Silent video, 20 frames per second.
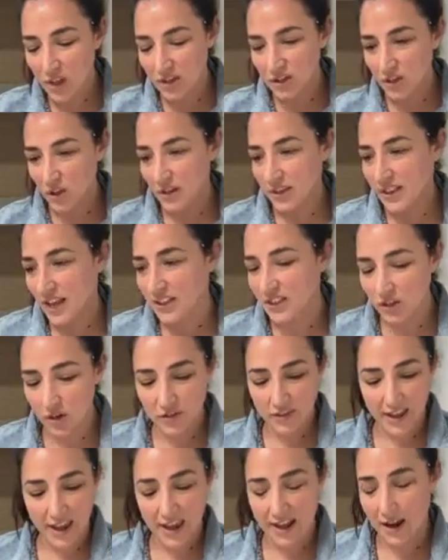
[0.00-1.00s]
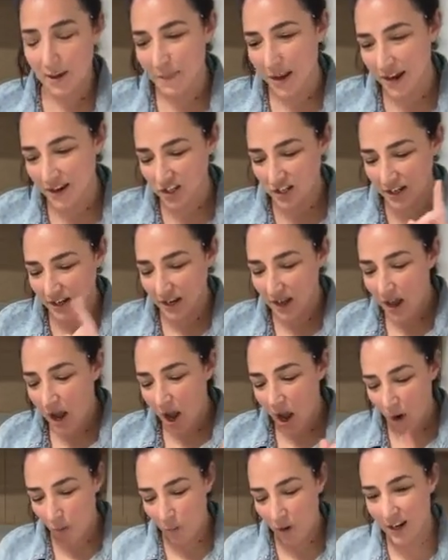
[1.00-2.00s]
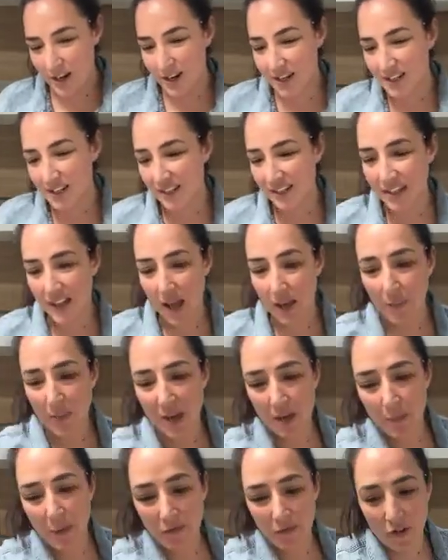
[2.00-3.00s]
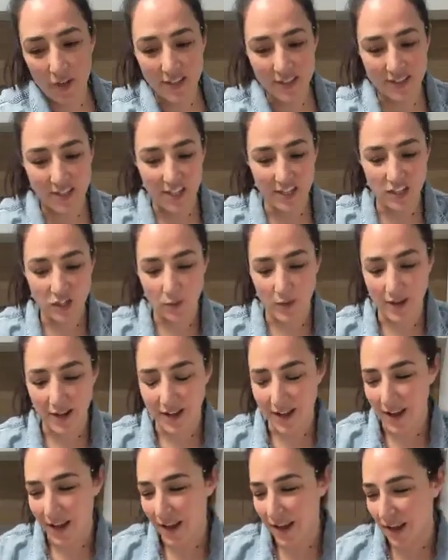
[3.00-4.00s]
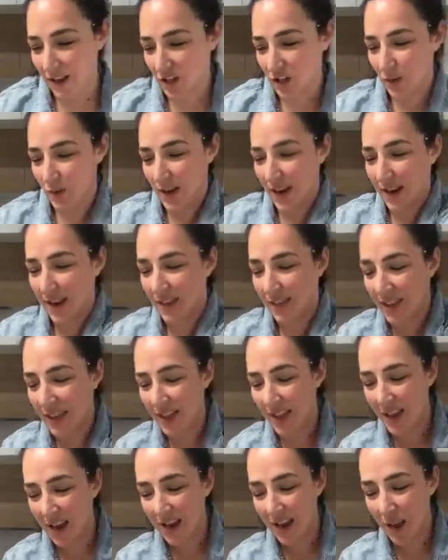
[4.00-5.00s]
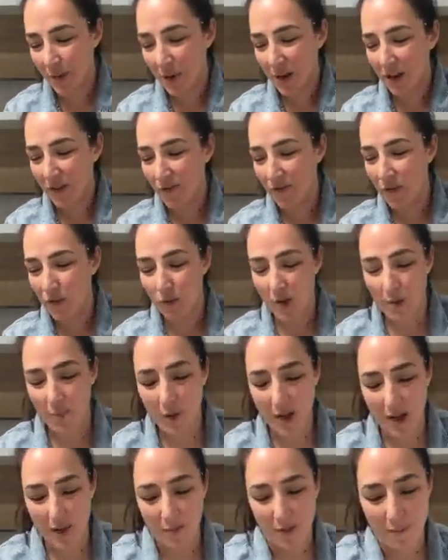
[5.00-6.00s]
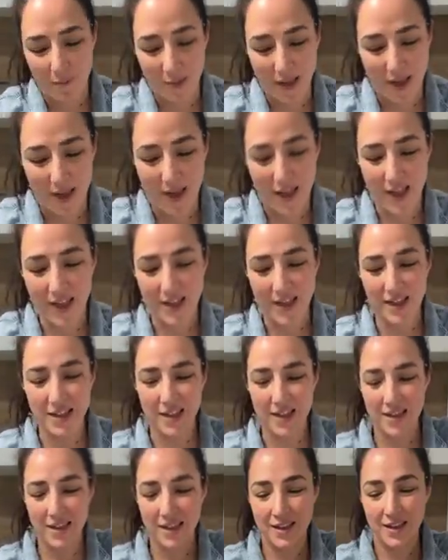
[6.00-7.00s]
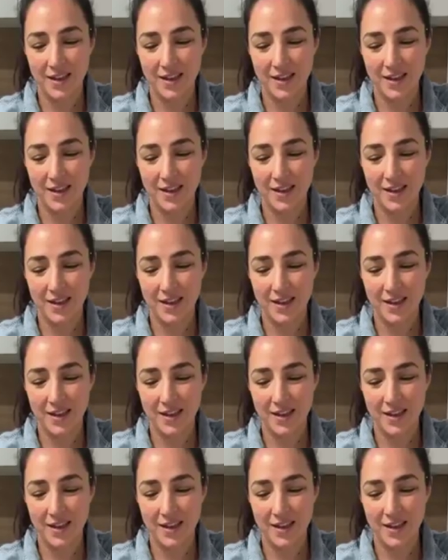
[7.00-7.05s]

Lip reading: So that's on there, and I wanted it to sit a minute before I start doing anything, and now I'm going to fill a piping bag